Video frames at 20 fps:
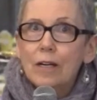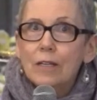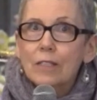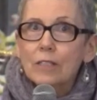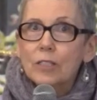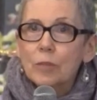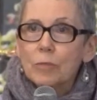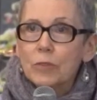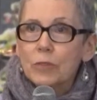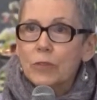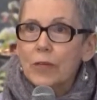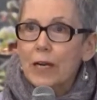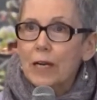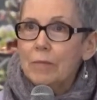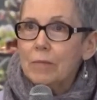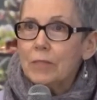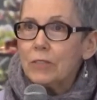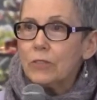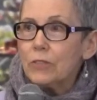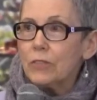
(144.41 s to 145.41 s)

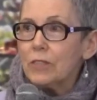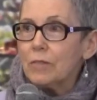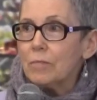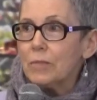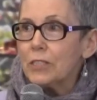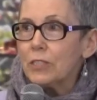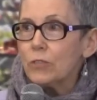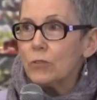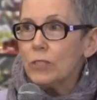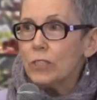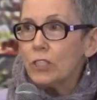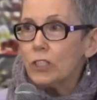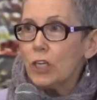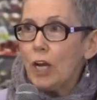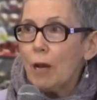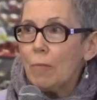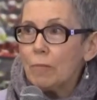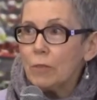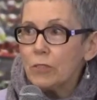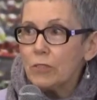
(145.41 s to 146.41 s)
subscribing to the mystery
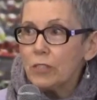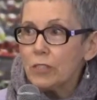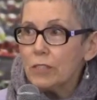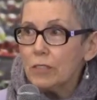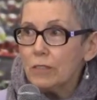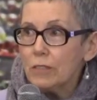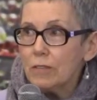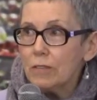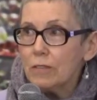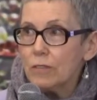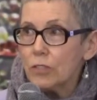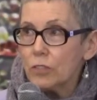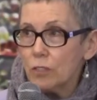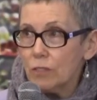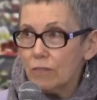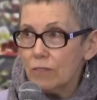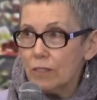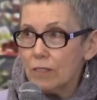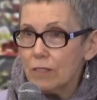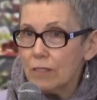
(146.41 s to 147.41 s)
shopper ser
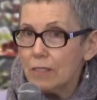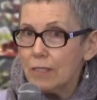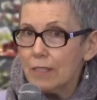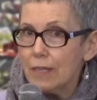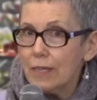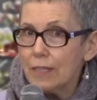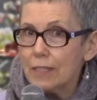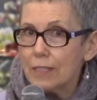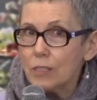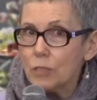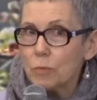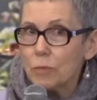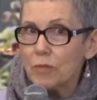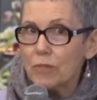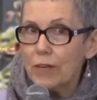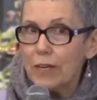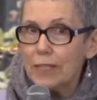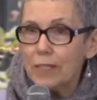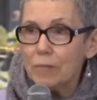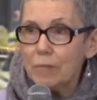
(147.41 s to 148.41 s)
service that is
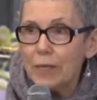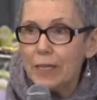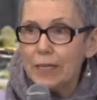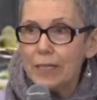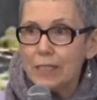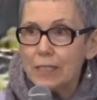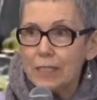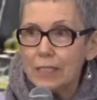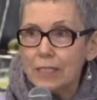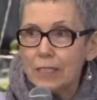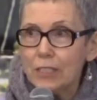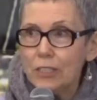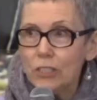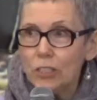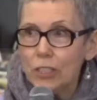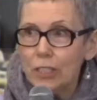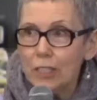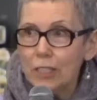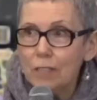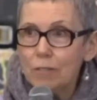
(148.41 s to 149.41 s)
provided by
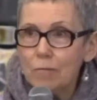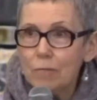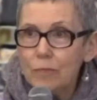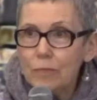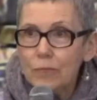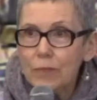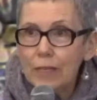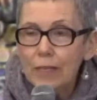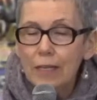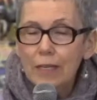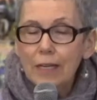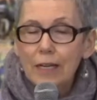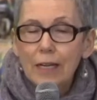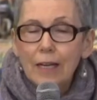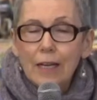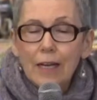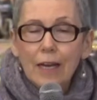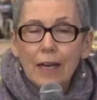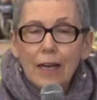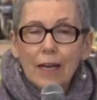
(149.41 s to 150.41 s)
NCG.
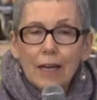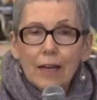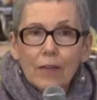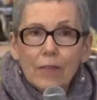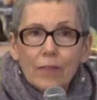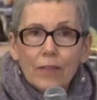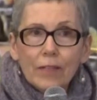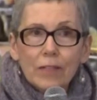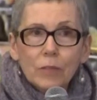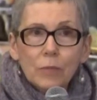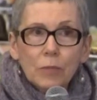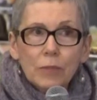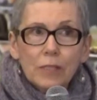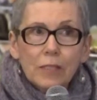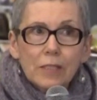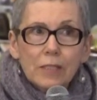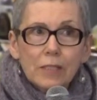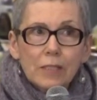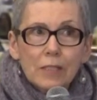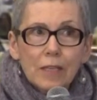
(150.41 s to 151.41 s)
And this
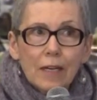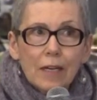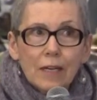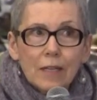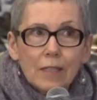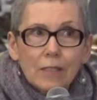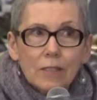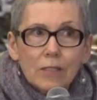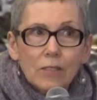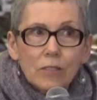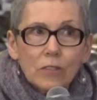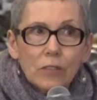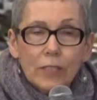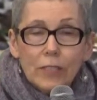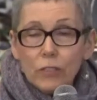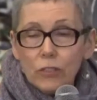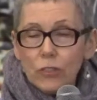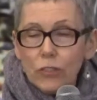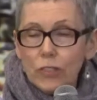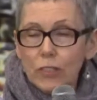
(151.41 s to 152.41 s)
brings uh,
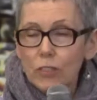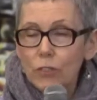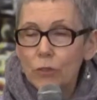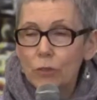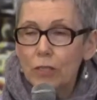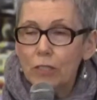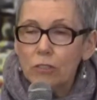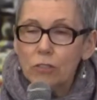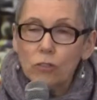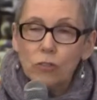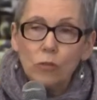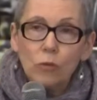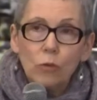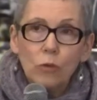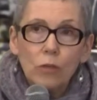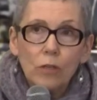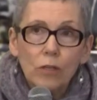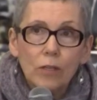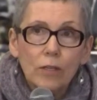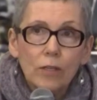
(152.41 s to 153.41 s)
strangers into our
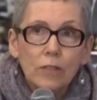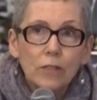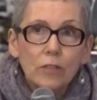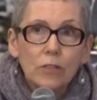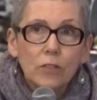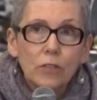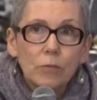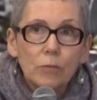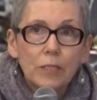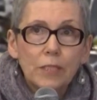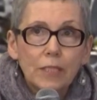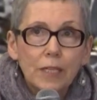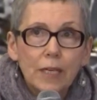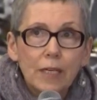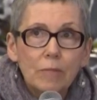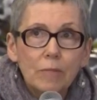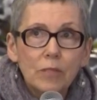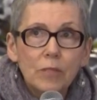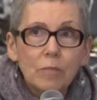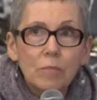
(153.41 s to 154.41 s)
store three
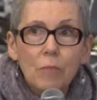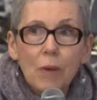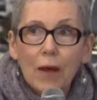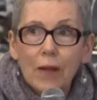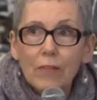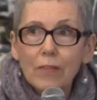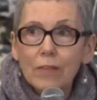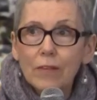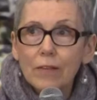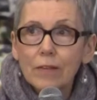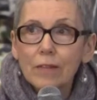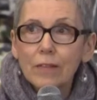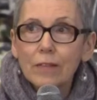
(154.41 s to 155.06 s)
times a month,